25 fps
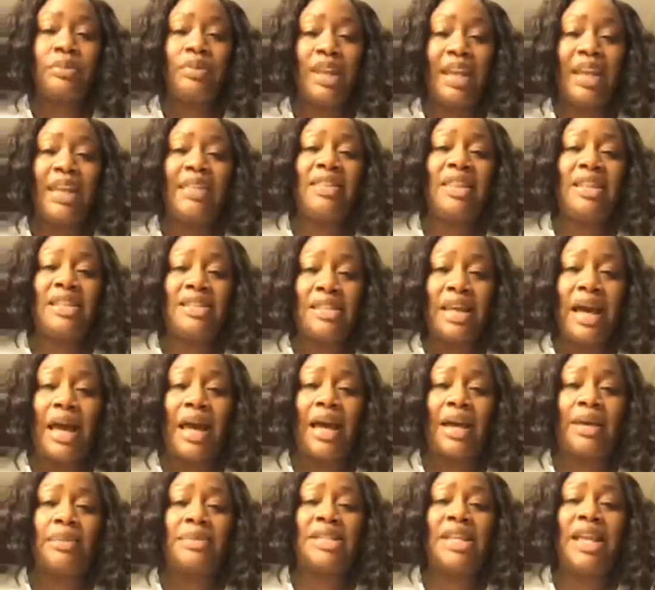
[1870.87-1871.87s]
in these
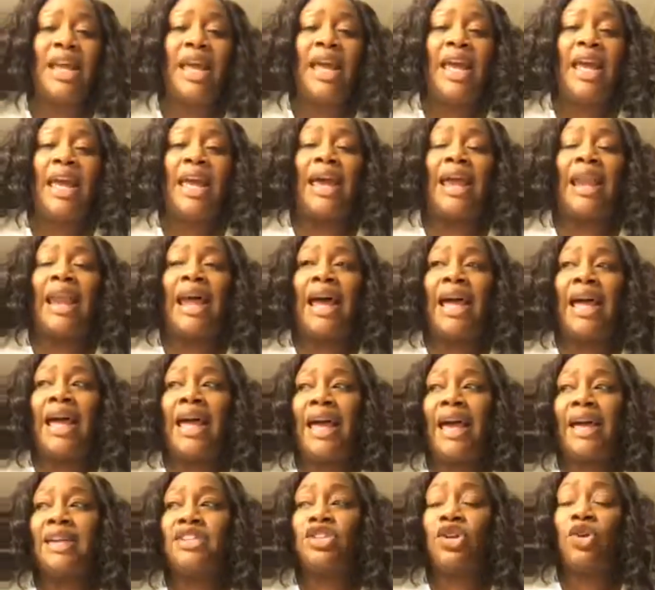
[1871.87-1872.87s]
times. And I
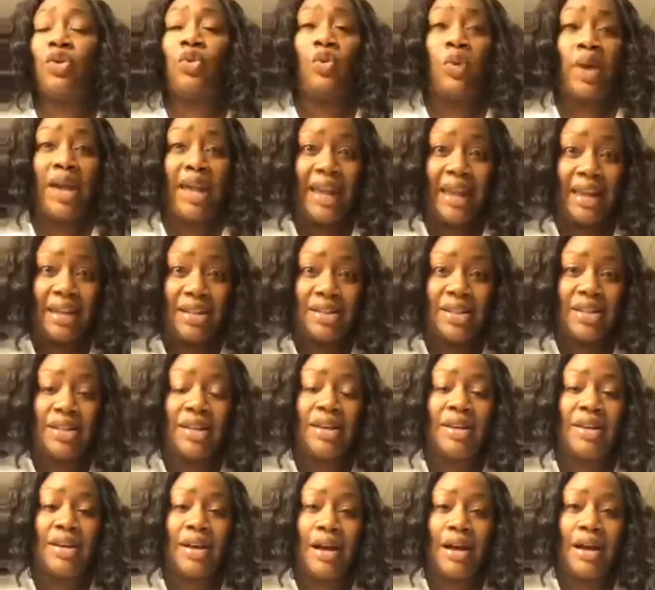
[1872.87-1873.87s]
had to wait
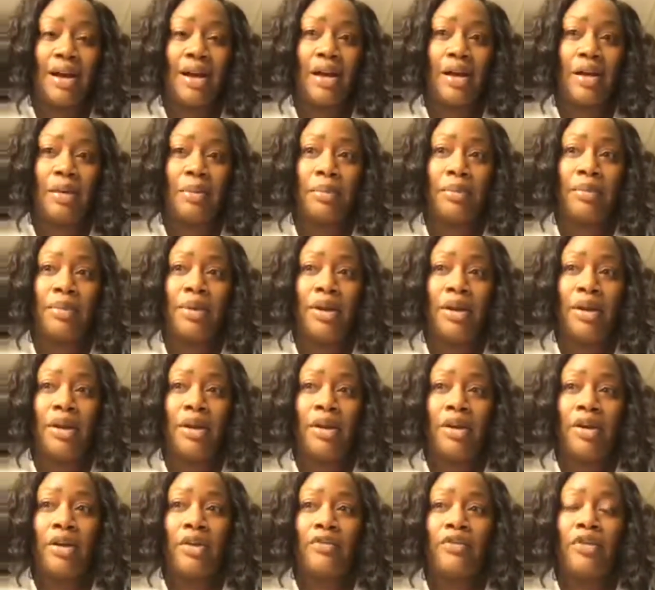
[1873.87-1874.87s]

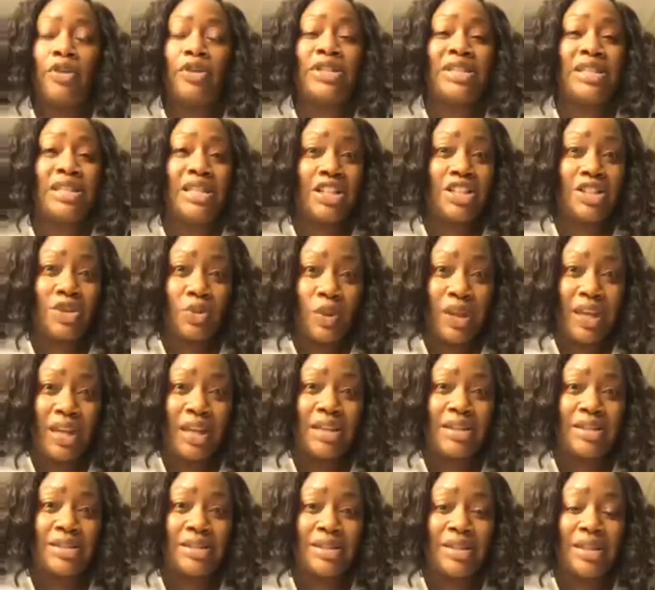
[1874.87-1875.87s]
for 6
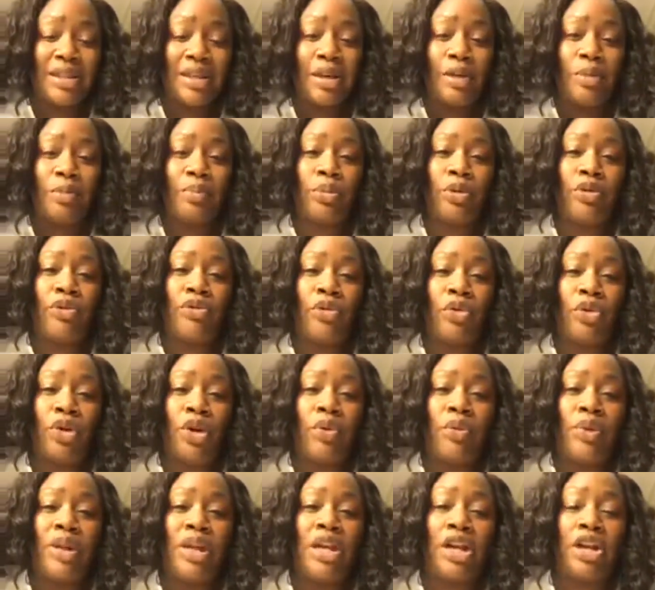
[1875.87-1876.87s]
weeks
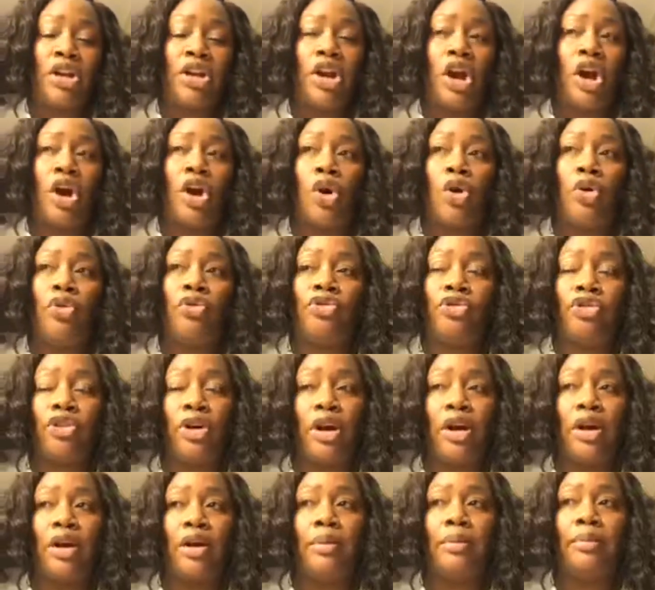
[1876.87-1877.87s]
before we could go
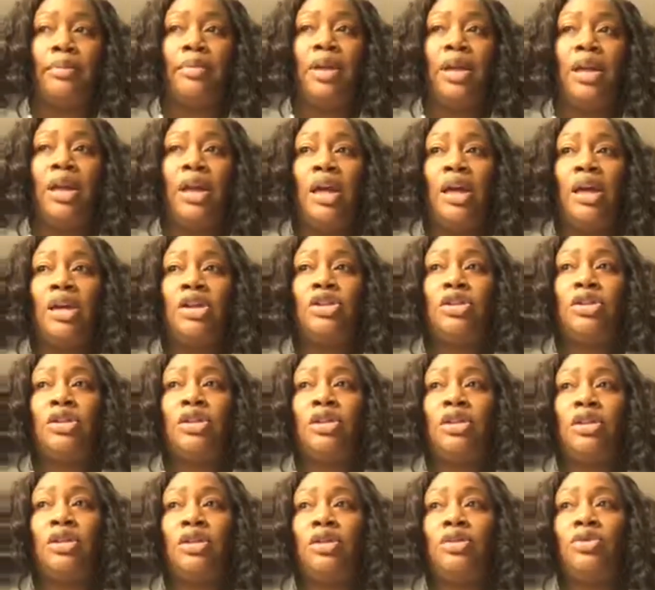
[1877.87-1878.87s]
from
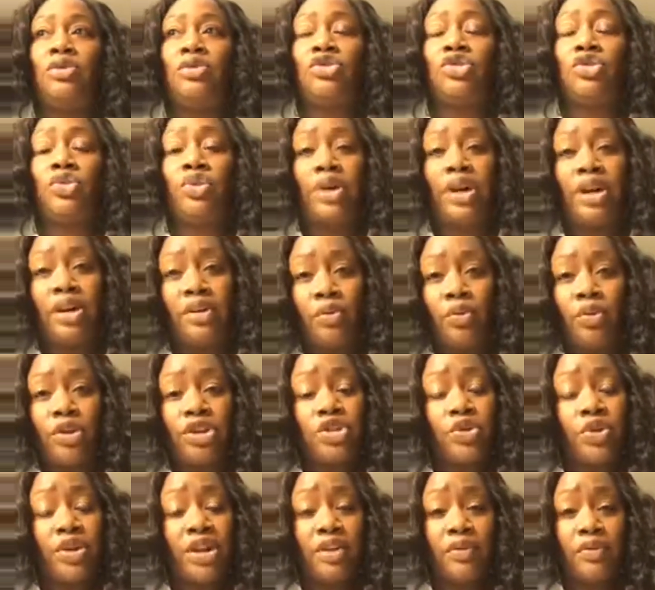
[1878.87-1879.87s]

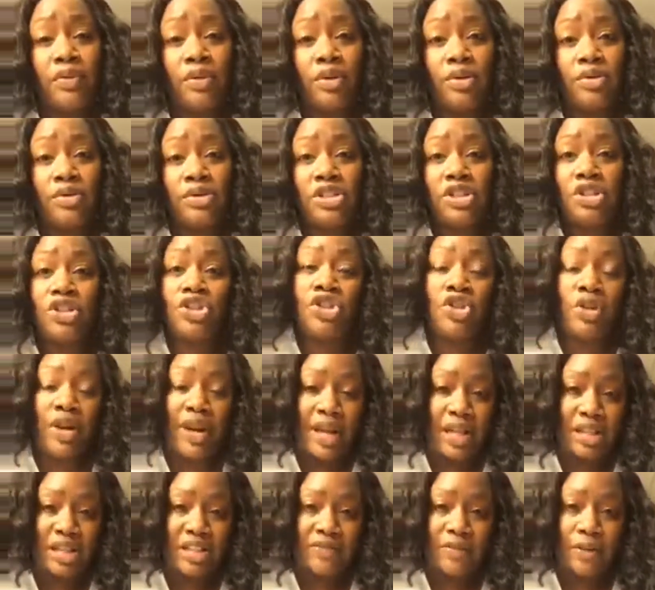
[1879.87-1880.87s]
retrieval to
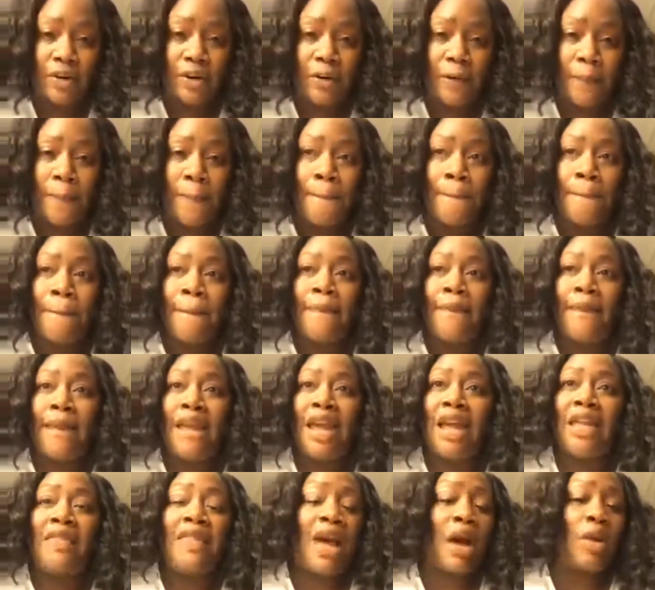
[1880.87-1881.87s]
transfer.
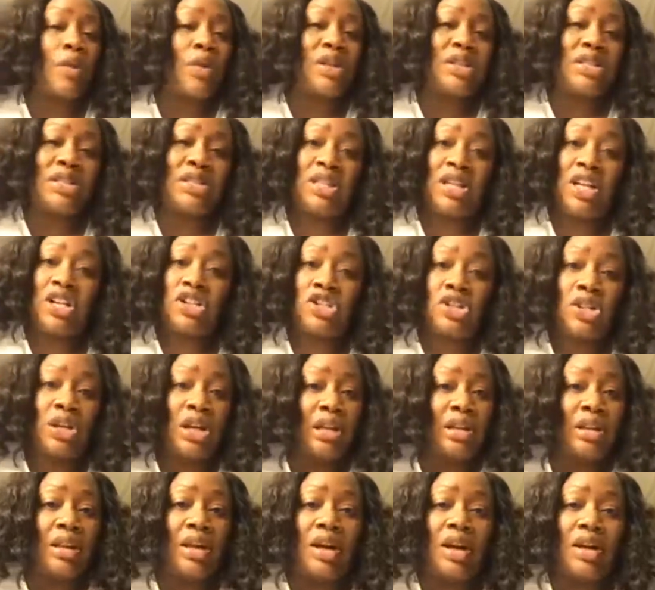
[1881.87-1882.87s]
And that was such
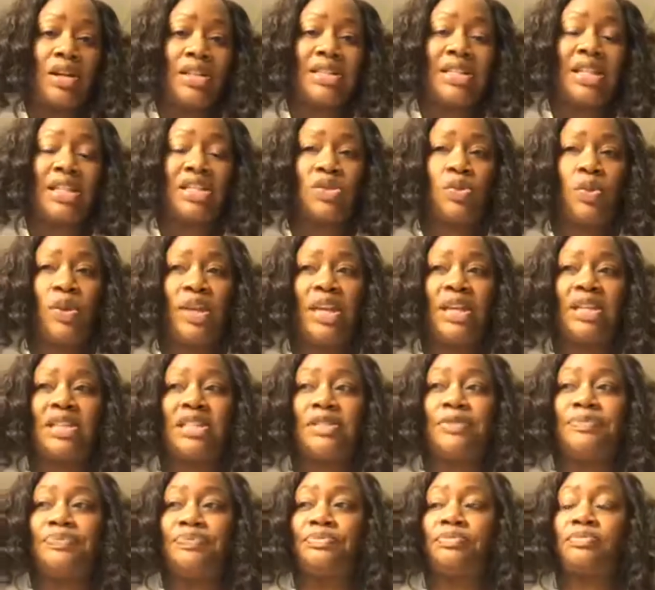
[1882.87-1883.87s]
a long 6 weeks.